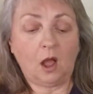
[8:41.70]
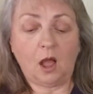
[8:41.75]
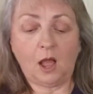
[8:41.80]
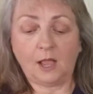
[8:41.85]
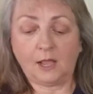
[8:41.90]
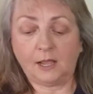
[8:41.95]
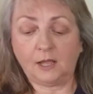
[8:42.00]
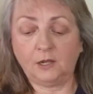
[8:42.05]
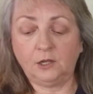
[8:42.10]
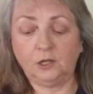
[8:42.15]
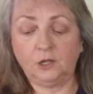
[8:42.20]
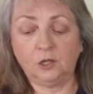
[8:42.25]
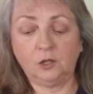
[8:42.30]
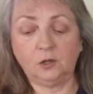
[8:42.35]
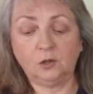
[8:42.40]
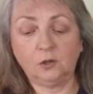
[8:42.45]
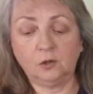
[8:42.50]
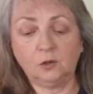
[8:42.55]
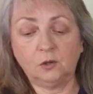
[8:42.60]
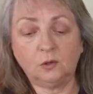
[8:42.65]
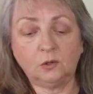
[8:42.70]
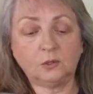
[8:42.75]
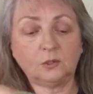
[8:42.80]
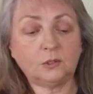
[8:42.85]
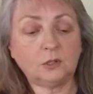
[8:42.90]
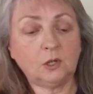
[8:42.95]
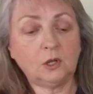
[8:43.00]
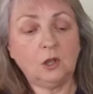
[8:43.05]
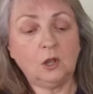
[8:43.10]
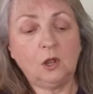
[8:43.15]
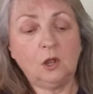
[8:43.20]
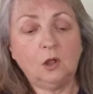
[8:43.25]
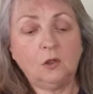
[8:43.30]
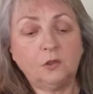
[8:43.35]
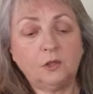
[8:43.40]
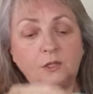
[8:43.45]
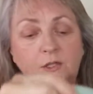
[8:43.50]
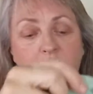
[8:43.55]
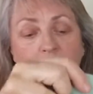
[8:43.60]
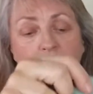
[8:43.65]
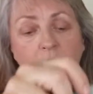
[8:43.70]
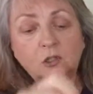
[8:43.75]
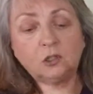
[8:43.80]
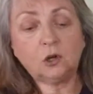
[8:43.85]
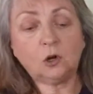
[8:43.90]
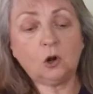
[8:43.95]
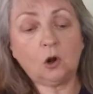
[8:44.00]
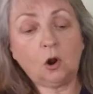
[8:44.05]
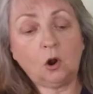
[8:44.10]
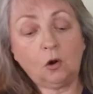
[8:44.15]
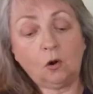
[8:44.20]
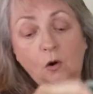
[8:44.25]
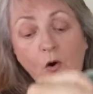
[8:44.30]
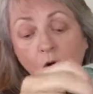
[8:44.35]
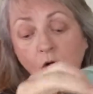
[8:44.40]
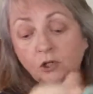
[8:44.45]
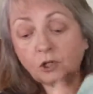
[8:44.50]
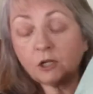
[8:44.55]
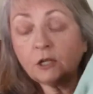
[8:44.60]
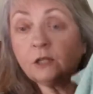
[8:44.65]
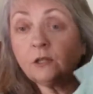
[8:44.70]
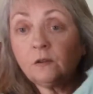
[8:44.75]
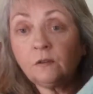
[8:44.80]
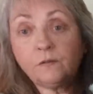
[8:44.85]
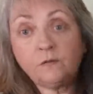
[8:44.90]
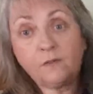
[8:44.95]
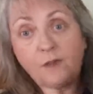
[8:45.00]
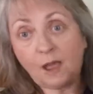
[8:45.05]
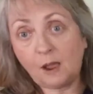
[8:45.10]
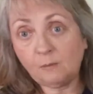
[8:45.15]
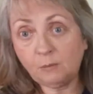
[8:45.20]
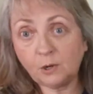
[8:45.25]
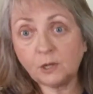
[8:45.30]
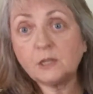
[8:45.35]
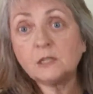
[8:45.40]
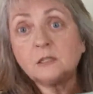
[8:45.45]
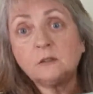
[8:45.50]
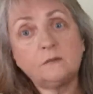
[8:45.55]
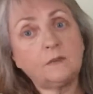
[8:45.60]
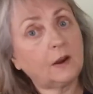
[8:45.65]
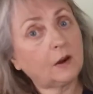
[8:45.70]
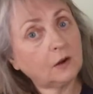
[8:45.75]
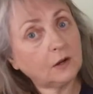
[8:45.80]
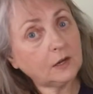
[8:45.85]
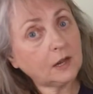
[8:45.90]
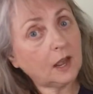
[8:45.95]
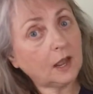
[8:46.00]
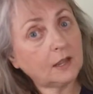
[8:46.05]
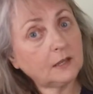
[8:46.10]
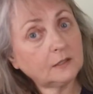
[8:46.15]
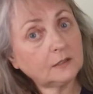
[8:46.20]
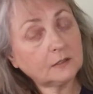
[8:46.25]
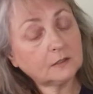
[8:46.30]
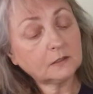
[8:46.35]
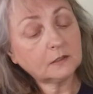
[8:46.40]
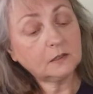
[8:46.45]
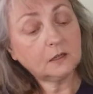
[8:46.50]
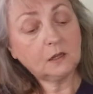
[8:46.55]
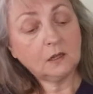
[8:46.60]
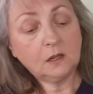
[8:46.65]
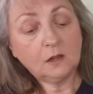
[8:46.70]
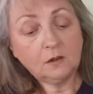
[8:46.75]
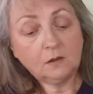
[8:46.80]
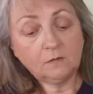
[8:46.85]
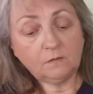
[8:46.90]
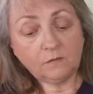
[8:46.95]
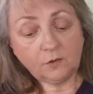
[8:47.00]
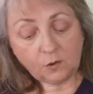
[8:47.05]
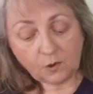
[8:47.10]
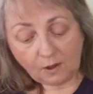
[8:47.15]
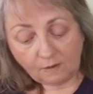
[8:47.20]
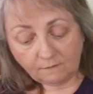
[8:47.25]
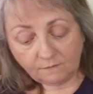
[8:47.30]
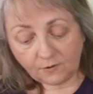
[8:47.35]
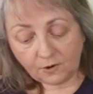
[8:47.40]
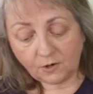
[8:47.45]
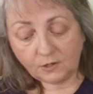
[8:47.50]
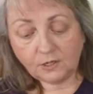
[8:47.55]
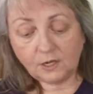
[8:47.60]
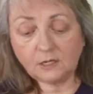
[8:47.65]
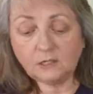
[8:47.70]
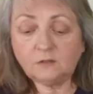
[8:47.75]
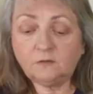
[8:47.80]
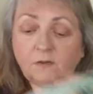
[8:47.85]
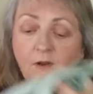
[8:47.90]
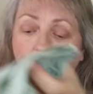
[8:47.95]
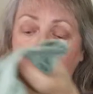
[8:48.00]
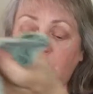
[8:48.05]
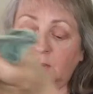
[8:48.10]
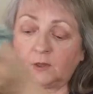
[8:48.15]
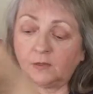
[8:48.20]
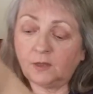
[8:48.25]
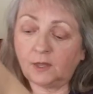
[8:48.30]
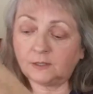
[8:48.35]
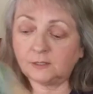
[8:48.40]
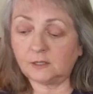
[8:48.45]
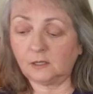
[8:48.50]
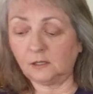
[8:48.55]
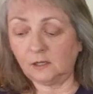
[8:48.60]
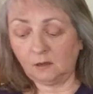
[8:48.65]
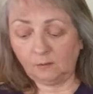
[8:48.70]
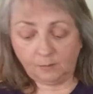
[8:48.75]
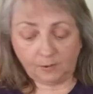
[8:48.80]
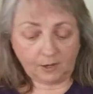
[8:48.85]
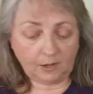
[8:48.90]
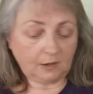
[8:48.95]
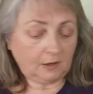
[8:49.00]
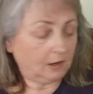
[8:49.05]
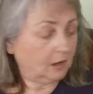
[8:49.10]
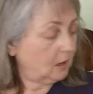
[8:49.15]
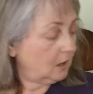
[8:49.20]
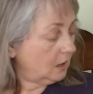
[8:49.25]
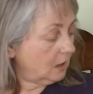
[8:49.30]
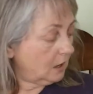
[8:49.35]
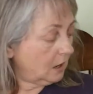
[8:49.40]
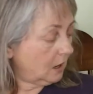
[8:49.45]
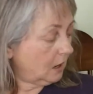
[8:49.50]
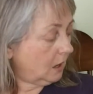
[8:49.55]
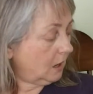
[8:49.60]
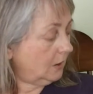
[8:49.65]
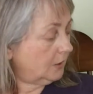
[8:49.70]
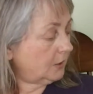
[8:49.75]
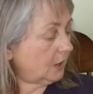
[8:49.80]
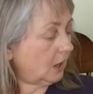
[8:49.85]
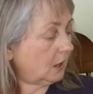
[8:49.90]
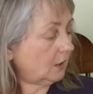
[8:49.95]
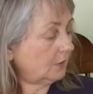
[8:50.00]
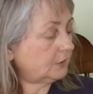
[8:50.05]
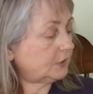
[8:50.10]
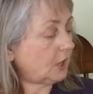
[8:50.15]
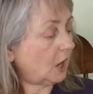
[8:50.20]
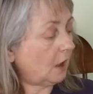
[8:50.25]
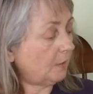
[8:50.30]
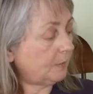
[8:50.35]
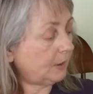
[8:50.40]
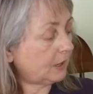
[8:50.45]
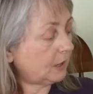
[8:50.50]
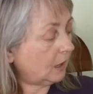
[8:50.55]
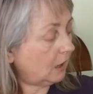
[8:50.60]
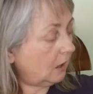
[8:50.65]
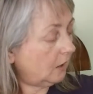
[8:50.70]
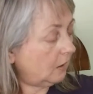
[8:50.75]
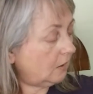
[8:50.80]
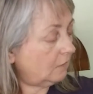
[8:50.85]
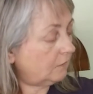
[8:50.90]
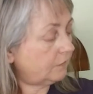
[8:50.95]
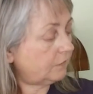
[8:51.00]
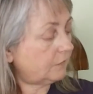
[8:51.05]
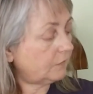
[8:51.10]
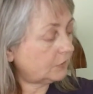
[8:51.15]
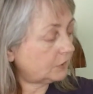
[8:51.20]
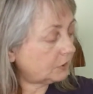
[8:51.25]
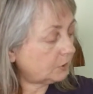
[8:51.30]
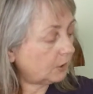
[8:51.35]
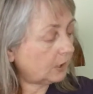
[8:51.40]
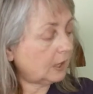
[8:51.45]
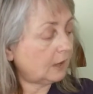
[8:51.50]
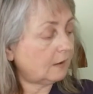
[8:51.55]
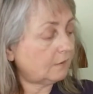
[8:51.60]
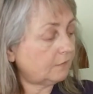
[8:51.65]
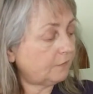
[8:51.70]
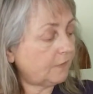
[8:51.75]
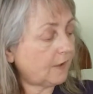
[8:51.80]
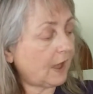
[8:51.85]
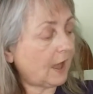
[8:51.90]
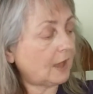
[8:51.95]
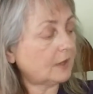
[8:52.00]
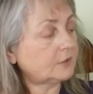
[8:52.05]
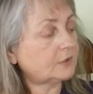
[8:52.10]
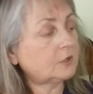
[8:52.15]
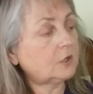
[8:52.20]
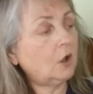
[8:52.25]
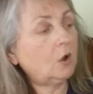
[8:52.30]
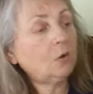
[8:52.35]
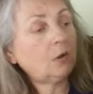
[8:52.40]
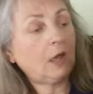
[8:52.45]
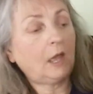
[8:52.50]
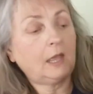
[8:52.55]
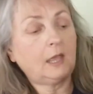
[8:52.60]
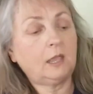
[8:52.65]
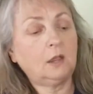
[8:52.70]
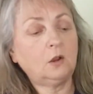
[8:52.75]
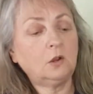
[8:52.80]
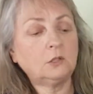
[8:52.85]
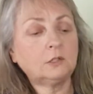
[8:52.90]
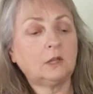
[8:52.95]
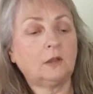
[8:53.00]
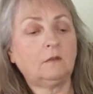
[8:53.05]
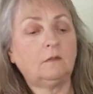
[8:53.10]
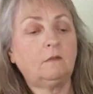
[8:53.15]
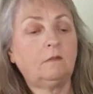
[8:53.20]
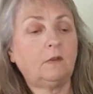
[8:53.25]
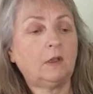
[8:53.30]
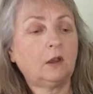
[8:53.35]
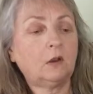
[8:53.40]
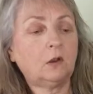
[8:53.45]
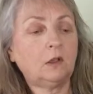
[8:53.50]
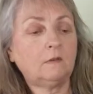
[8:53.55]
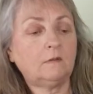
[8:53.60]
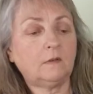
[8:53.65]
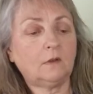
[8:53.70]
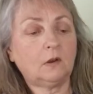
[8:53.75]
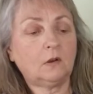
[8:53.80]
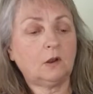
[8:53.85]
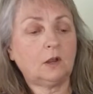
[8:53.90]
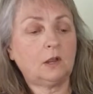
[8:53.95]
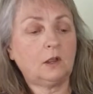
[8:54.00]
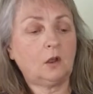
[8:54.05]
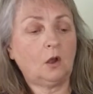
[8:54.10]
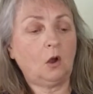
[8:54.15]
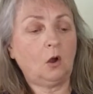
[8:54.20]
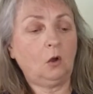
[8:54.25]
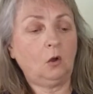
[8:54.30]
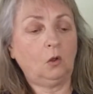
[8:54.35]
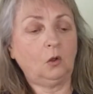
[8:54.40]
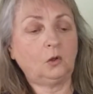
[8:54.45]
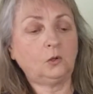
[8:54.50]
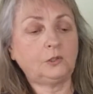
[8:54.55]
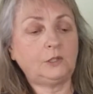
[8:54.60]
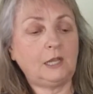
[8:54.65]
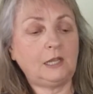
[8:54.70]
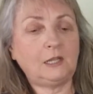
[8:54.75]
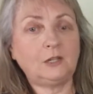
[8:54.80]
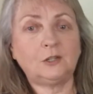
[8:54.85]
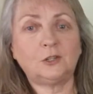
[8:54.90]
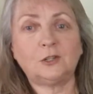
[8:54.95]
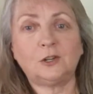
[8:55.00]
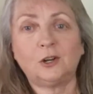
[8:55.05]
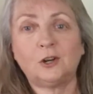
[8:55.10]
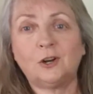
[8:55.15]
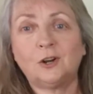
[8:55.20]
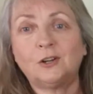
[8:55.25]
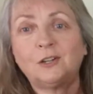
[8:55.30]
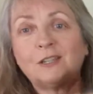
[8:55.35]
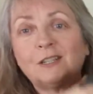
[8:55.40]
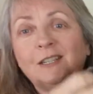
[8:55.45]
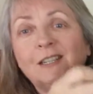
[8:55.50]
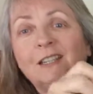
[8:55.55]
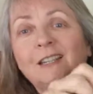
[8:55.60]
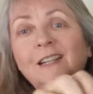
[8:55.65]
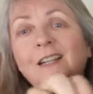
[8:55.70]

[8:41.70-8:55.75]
I can use the t-shirt, or just the fabric is very nice. If you have very nice fabric, that's a little bit not on topic of doing it fast. Okay, here's a very, very old t-shirt.